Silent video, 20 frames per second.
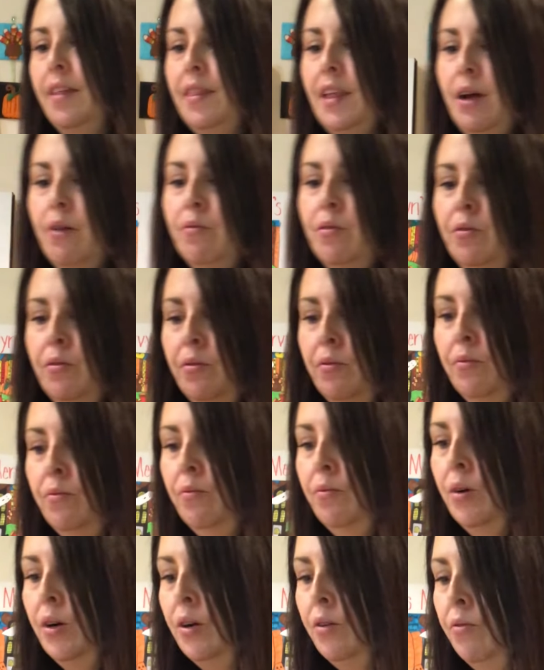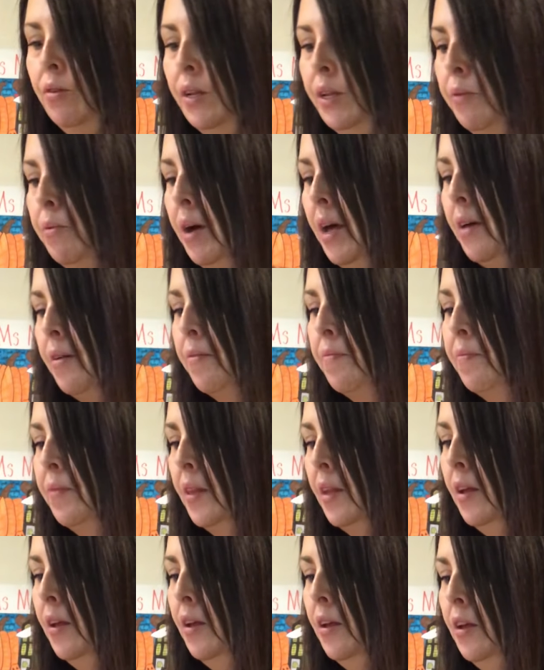that will work really well.
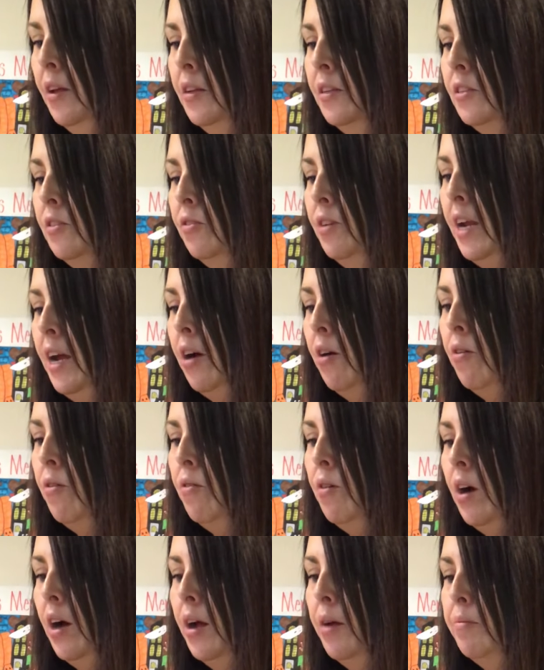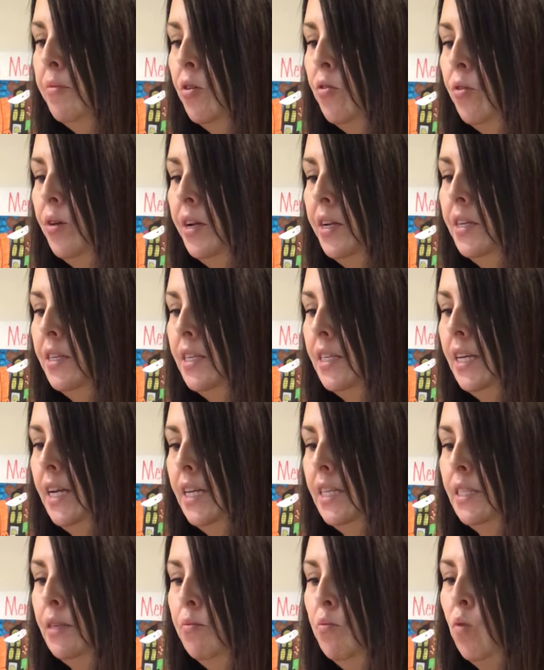So now I'm going to
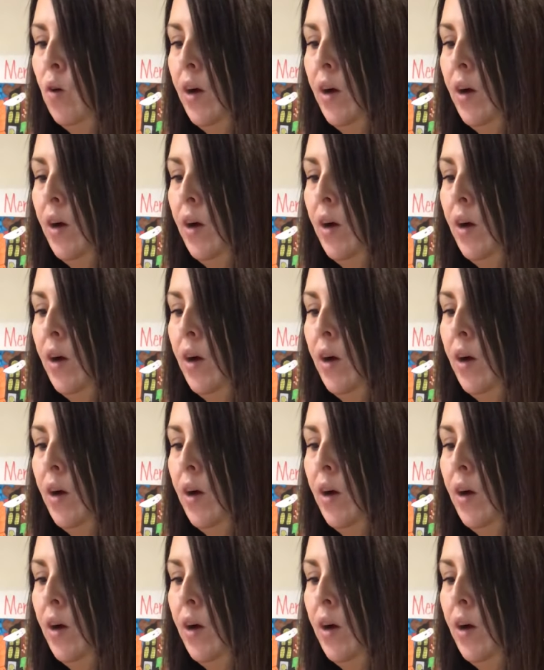take some